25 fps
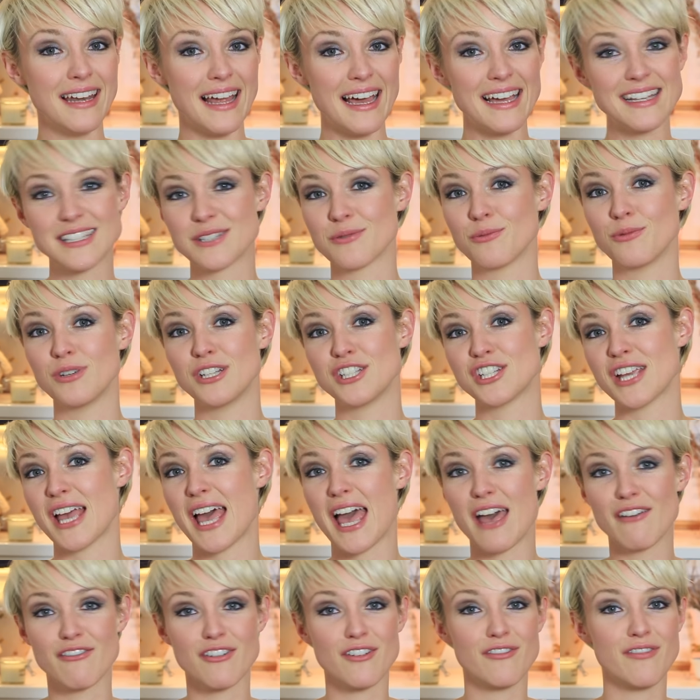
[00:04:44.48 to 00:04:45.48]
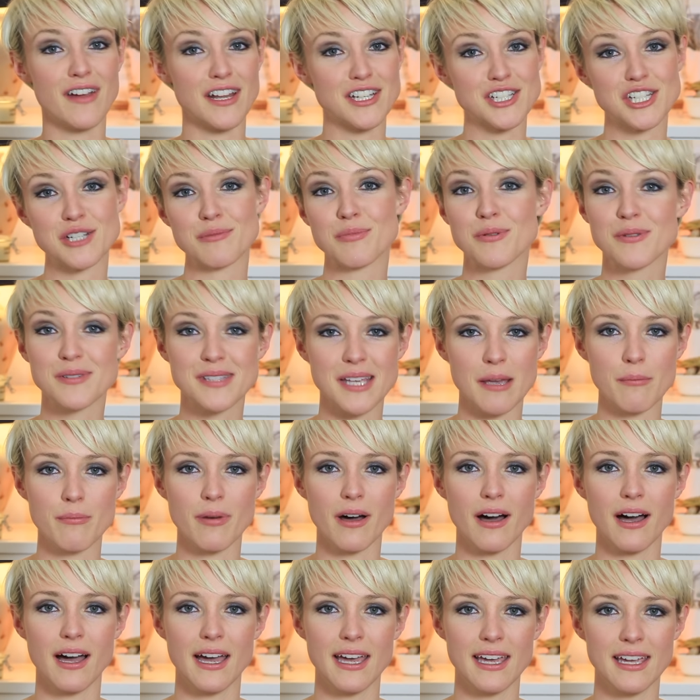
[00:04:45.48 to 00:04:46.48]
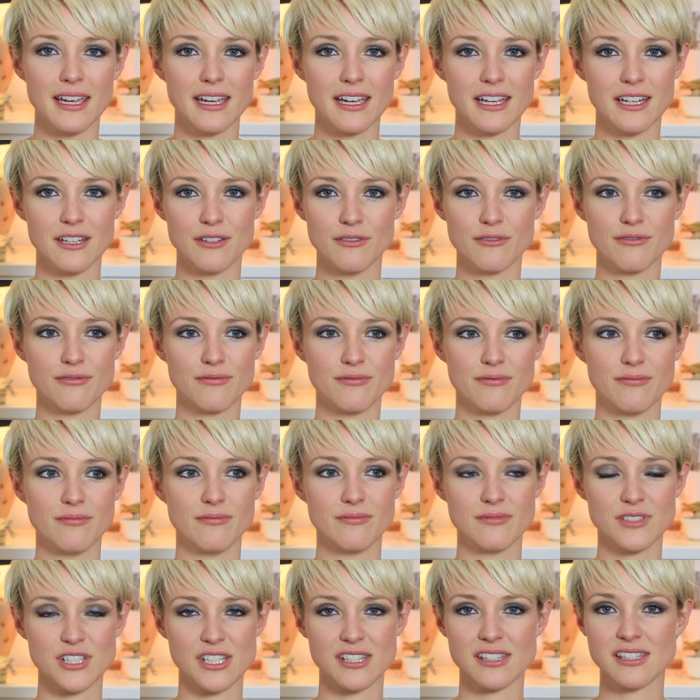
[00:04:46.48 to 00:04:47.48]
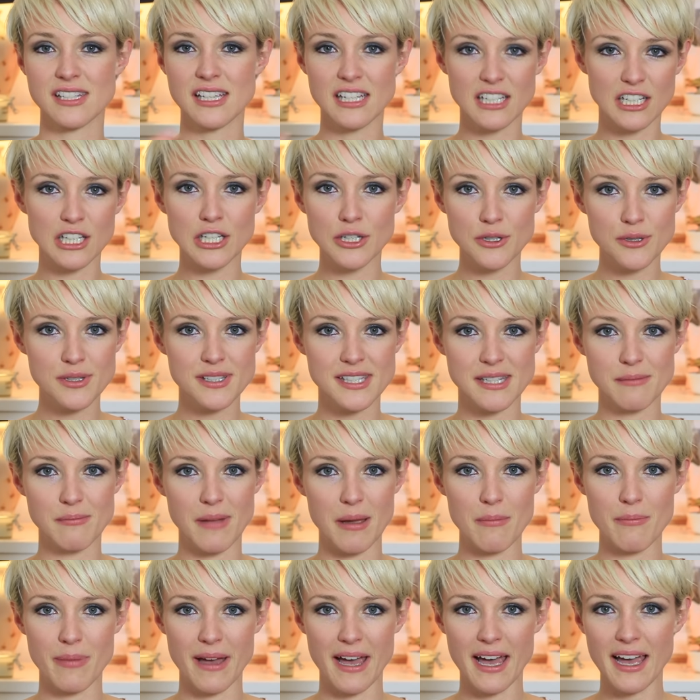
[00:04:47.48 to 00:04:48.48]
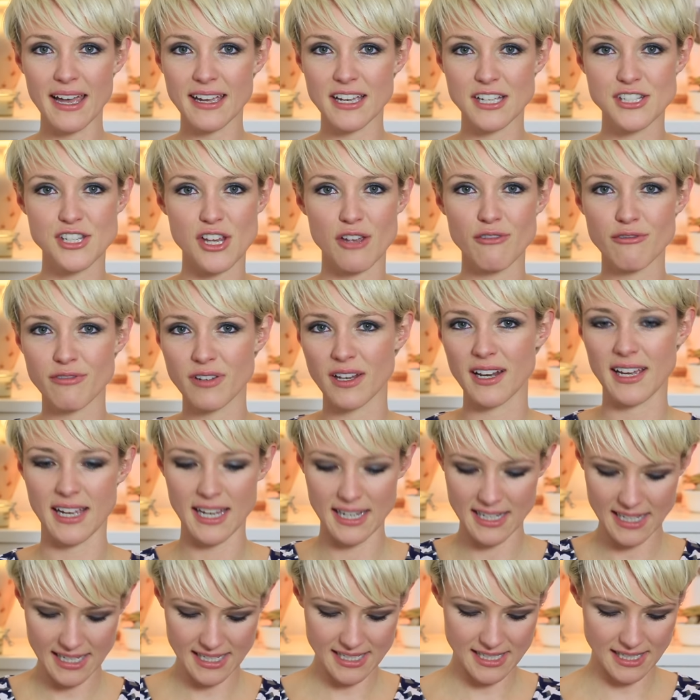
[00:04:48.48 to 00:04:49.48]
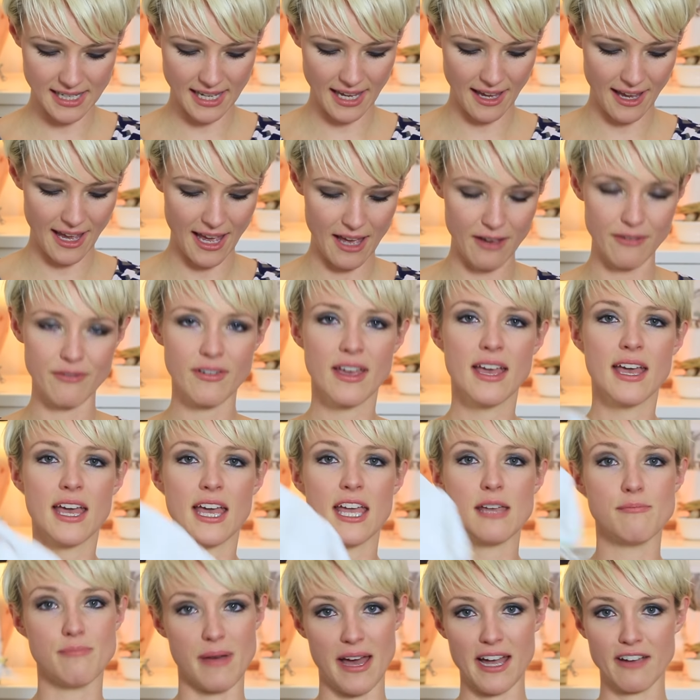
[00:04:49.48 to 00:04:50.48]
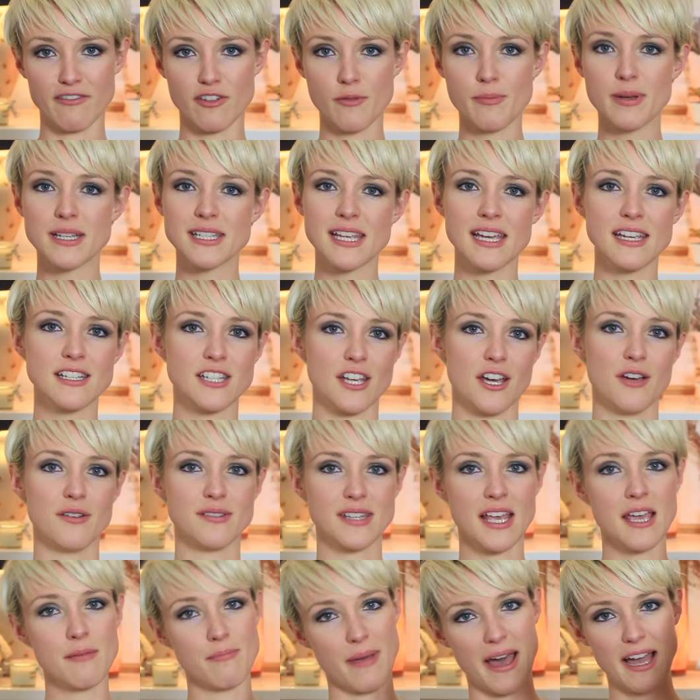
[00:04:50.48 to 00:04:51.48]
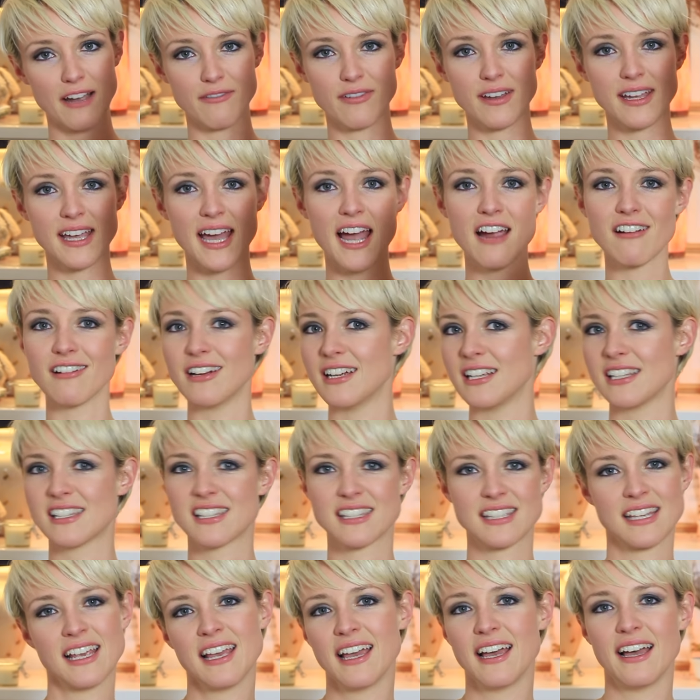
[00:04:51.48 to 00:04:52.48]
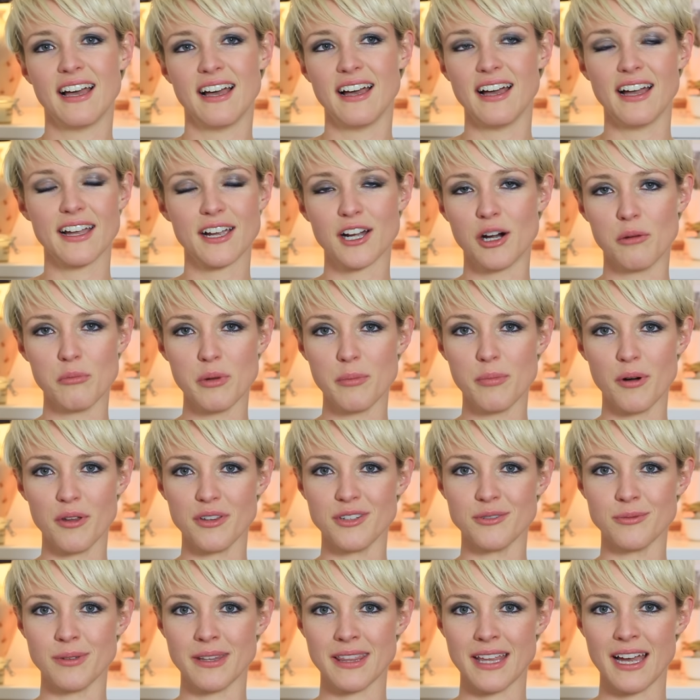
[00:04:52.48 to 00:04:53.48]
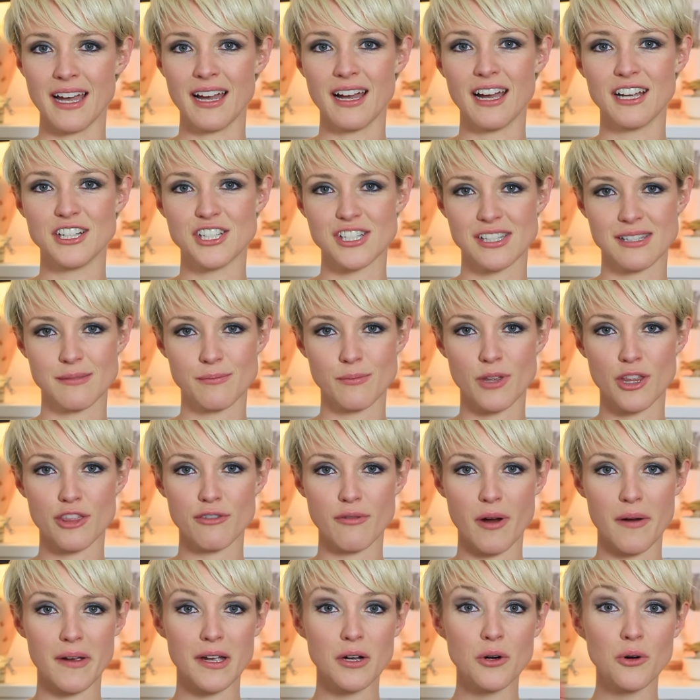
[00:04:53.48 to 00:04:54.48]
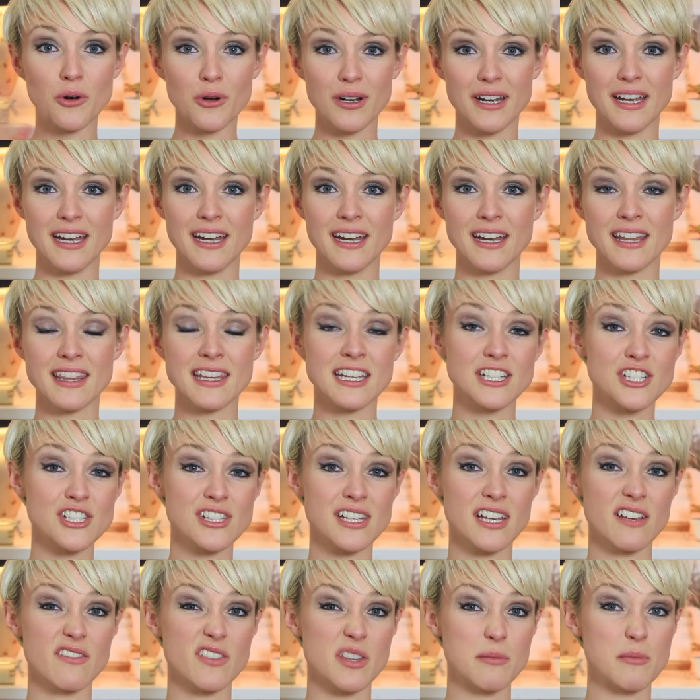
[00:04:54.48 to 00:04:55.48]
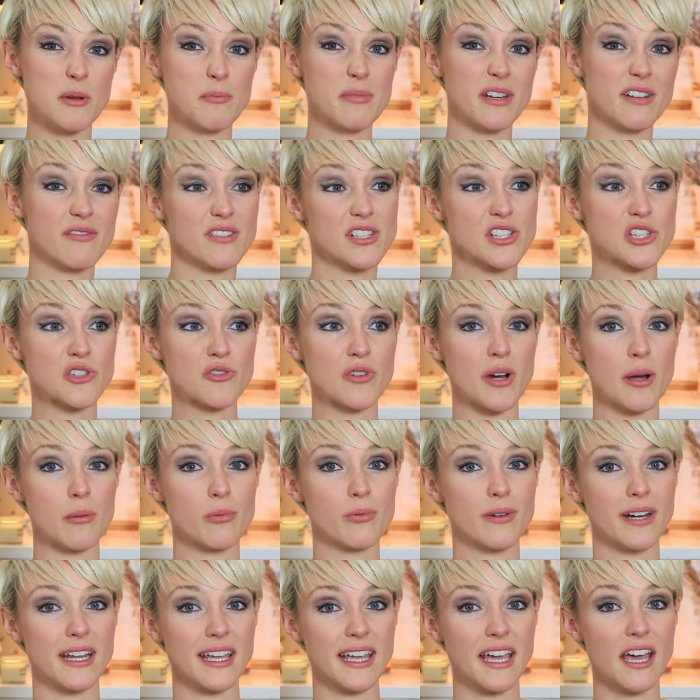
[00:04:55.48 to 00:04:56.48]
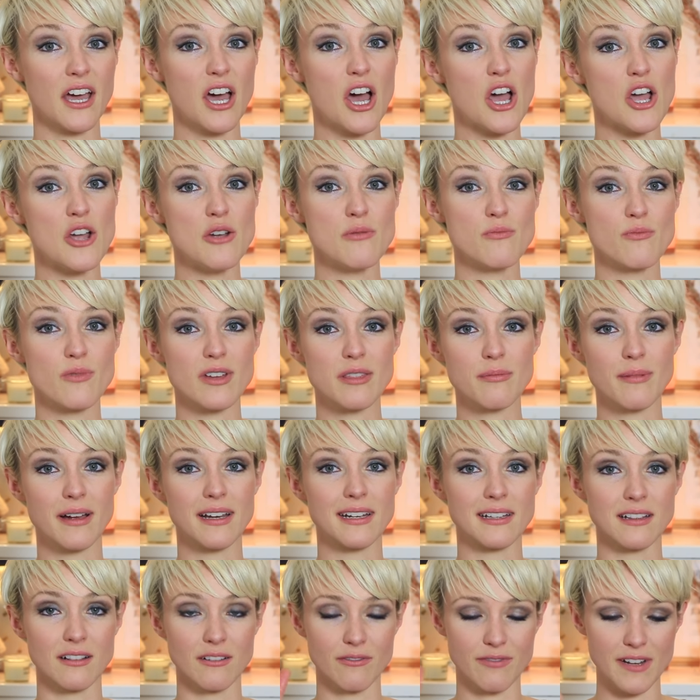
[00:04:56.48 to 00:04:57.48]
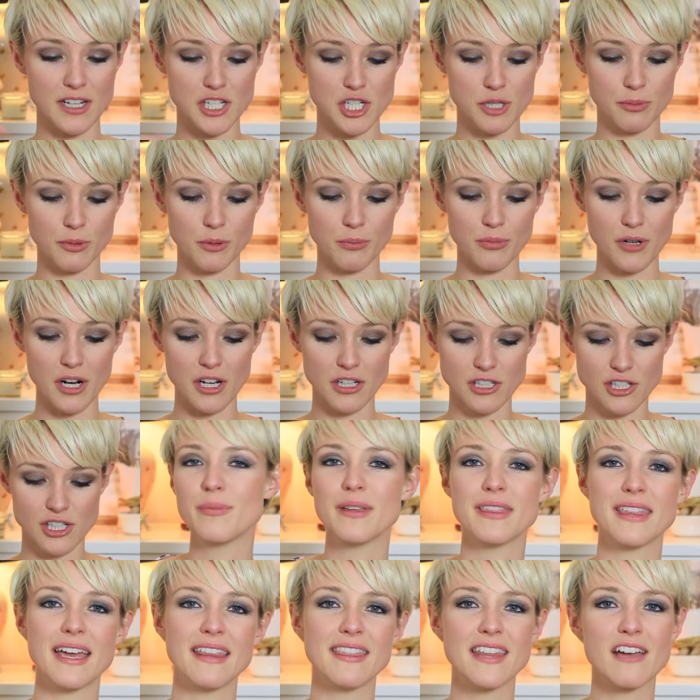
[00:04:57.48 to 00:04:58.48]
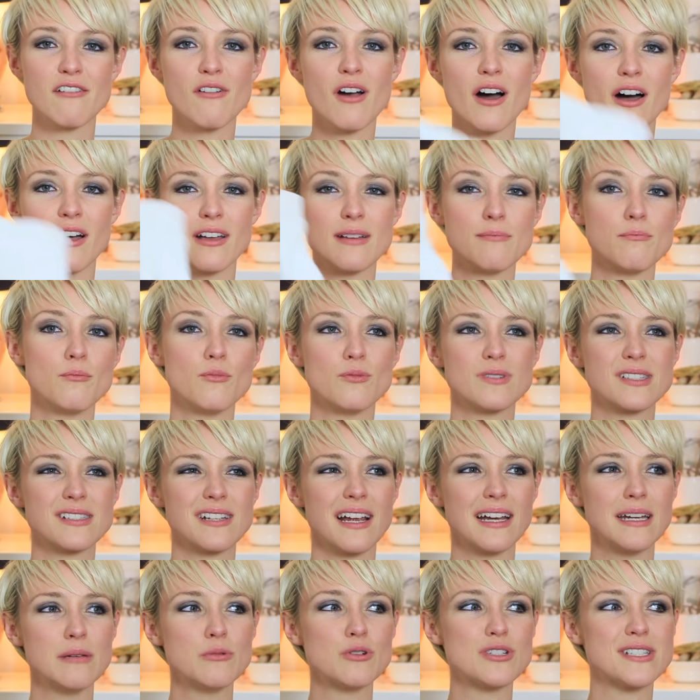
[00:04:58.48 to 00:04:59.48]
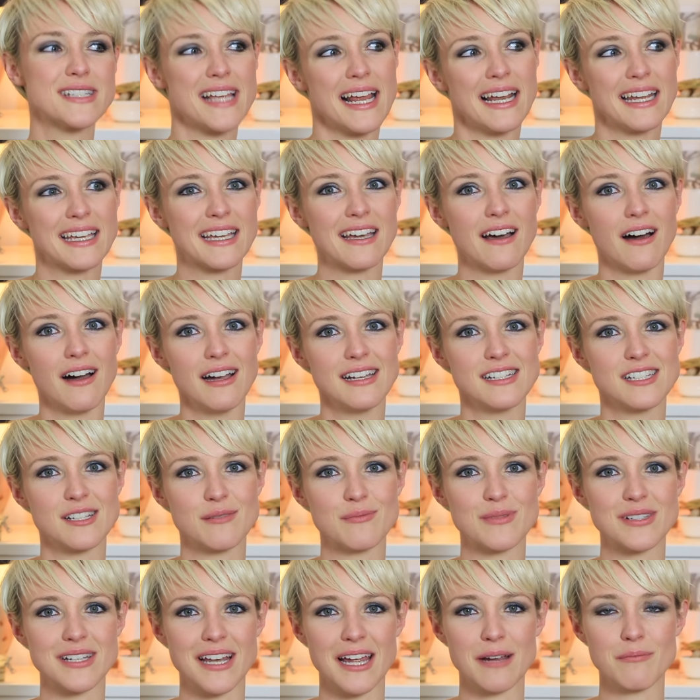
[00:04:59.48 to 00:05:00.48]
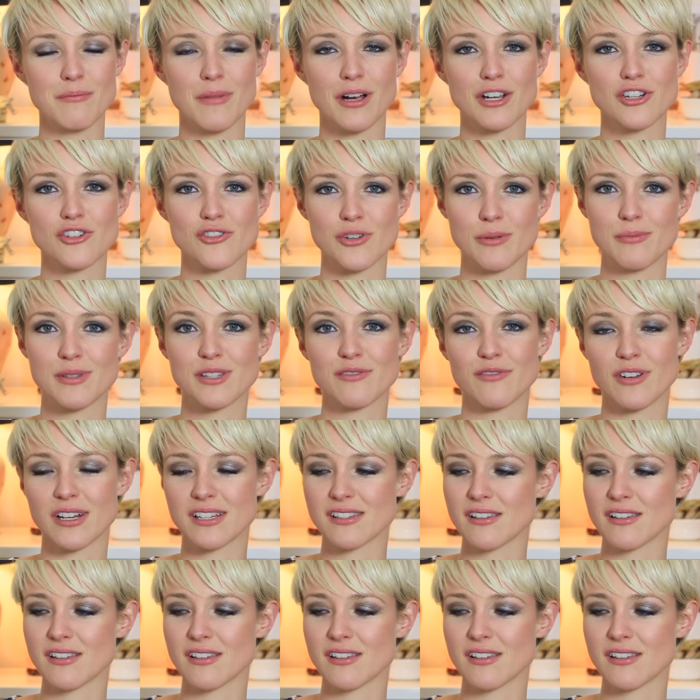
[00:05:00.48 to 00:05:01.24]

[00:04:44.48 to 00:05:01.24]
let whichever vegetables I buy kind of just sit loose in my bag. I don't feel like I need to have a bag for potatoes, a bag for carrots. I can't be bothered with that. I just throw it all in and then just give them a bit of a scrub when I get home with my little vegetable brush. But then there are slightly more delicate items like mushrooms, for